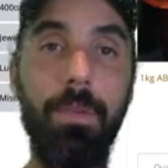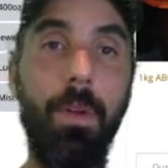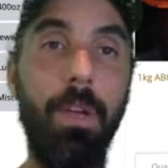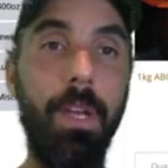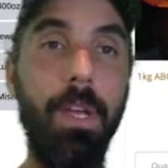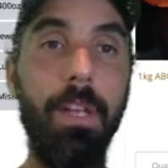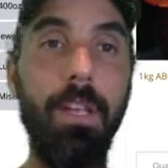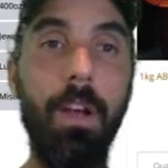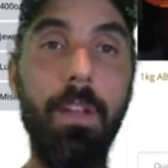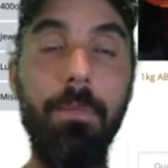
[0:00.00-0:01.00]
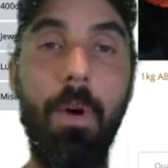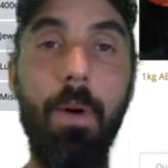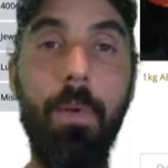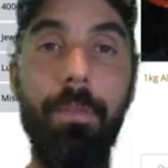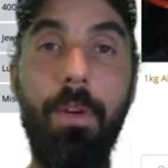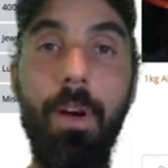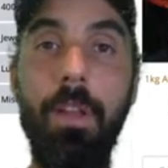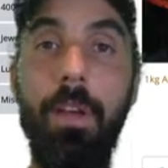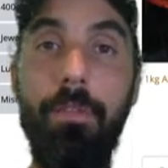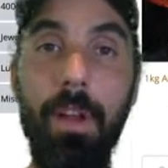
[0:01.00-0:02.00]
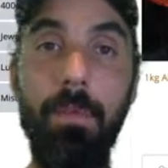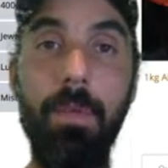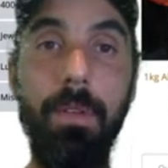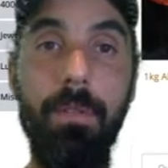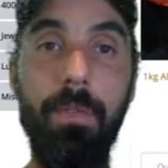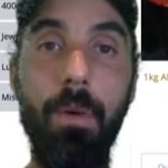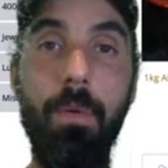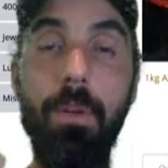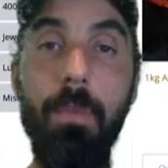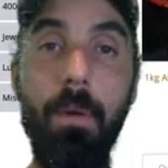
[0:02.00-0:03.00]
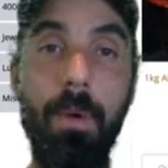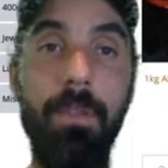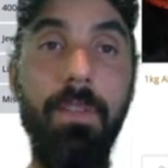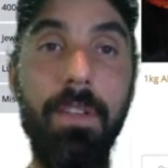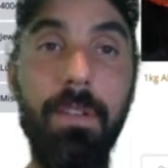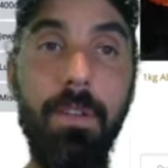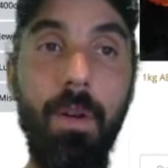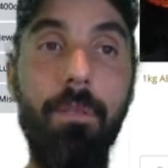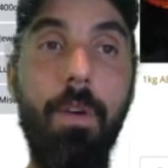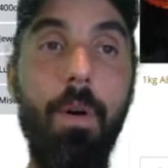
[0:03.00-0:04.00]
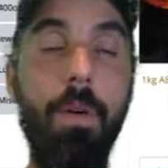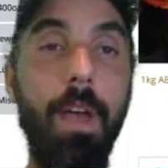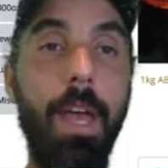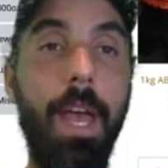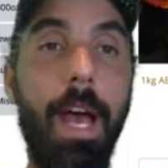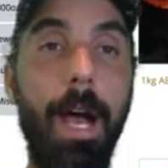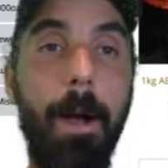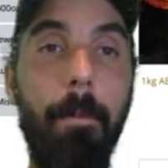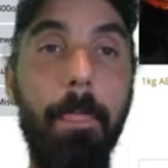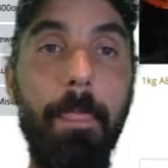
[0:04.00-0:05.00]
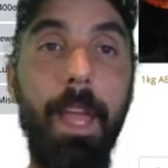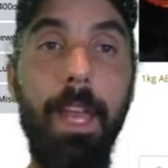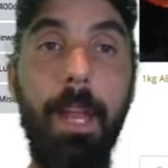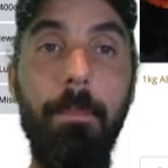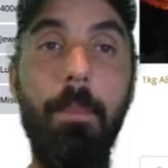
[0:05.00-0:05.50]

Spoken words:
So, you might want to find a friend with a vault, or you might want to invest in your own vault and